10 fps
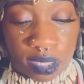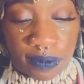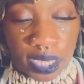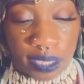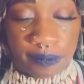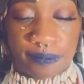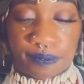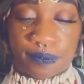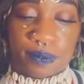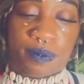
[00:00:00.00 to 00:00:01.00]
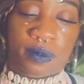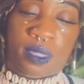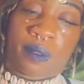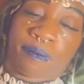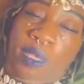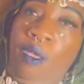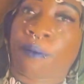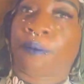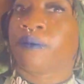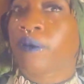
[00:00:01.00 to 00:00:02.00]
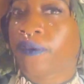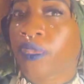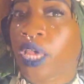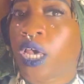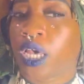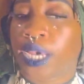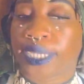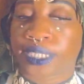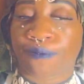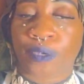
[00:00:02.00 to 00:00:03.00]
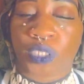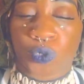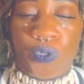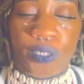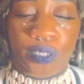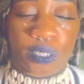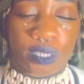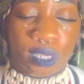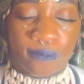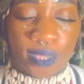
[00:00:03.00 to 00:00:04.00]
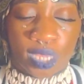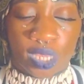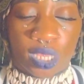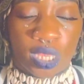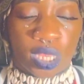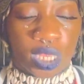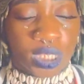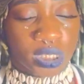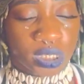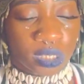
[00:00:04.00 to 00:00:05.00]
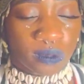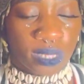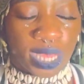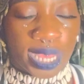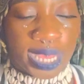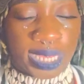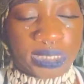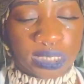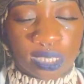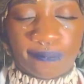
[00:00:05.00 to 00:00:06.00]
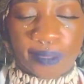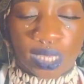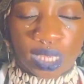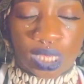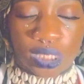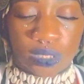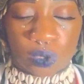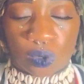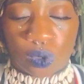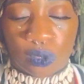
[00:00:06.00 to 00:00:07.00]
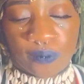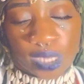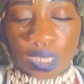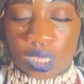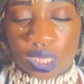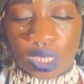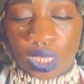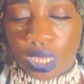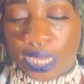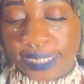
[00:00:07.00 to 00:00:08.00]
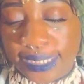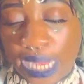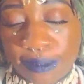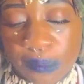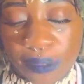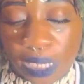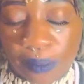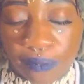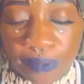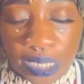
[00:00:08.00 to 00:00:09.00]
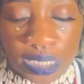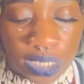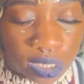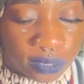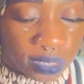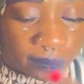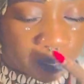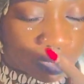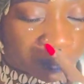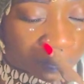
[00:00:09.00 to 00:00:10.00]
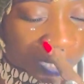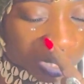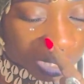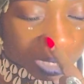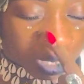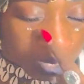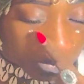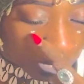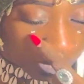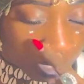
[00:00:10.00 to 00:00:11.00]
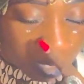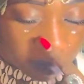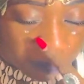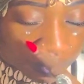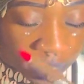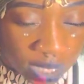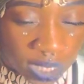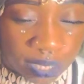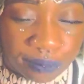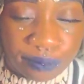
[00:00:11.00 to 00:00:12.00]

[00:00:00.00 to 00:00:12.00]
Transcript: all right? But rather uh, as a victor, all right? Just you got the victory. It's time to become a great leader. The number 20. All right.